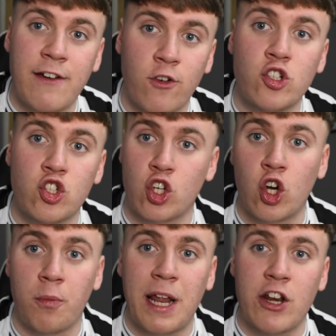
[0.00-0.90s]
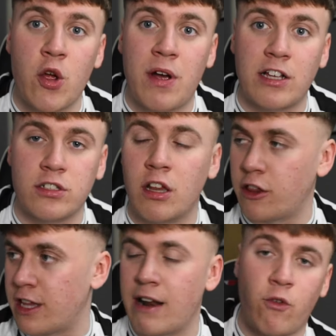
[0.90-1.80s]
for such a club like Newcastle,
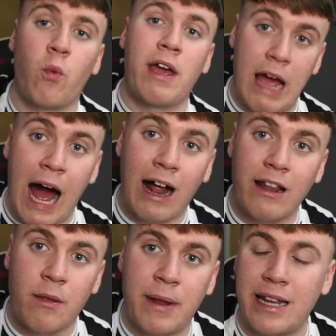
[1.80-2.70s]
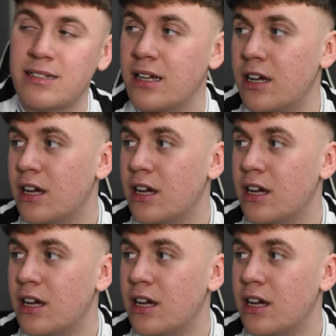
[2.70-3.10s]
the level we're at the minute.